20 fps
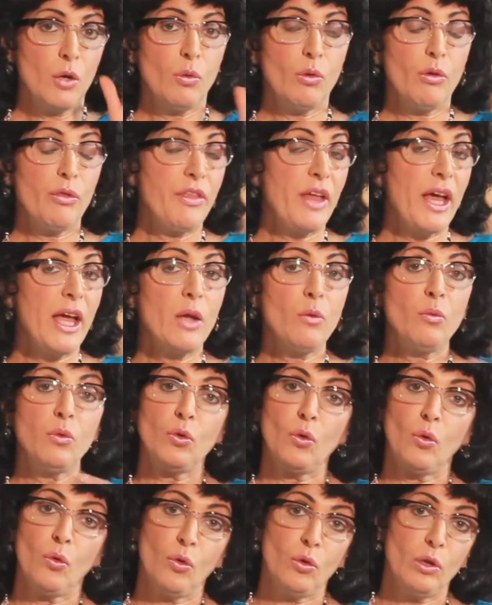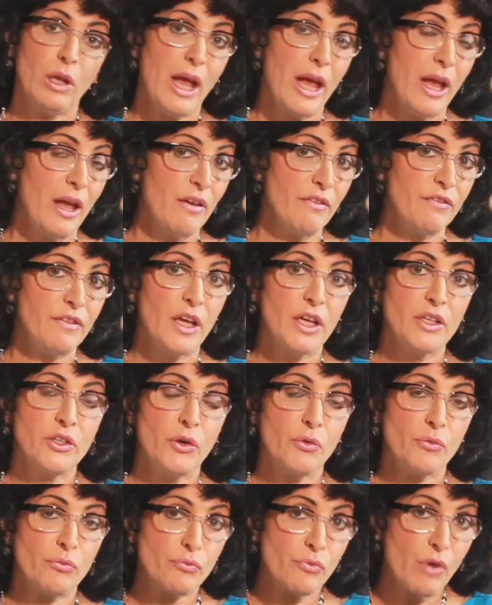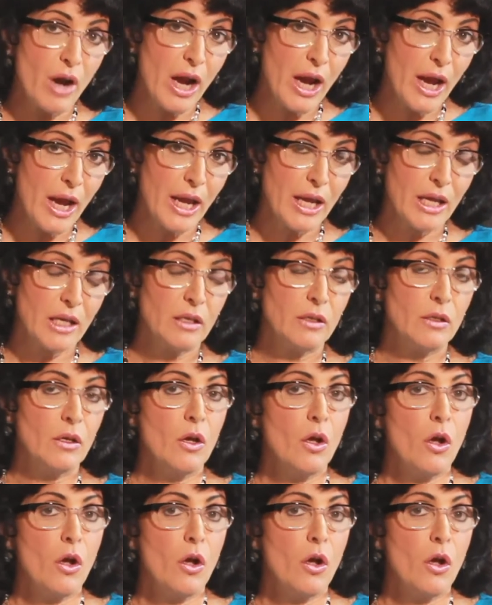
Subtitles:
Well, they will all have an array